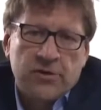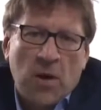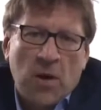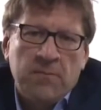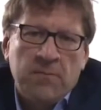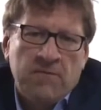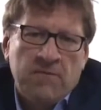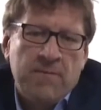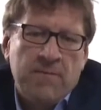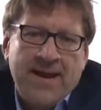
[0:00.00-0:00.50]
in
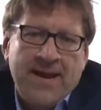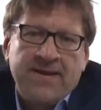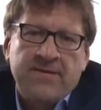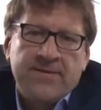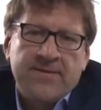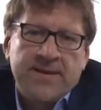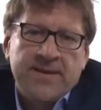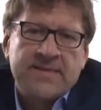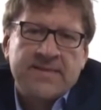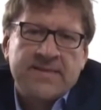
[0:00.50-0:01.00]
top of
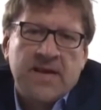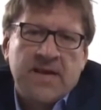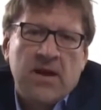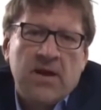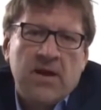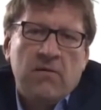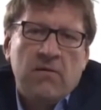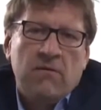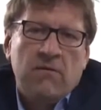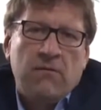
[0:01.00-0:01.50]
bandwidths
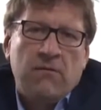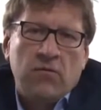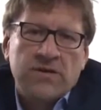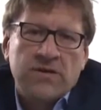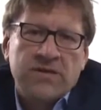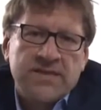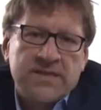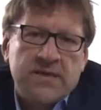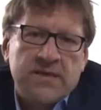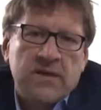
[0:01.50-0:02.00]

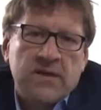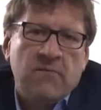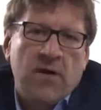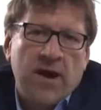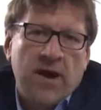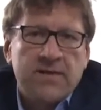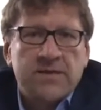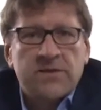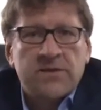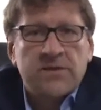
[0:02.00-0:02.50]
for the
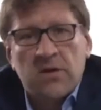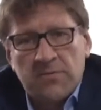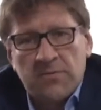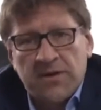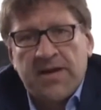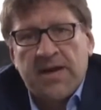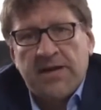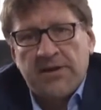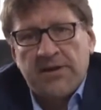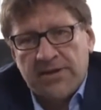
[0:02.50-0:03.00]
wireless
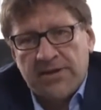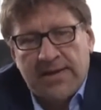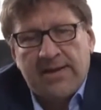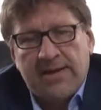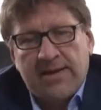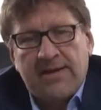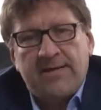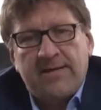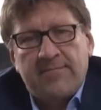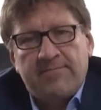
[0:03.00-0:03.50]
communication
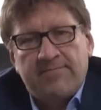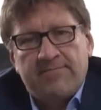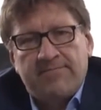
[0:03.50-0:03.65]
link.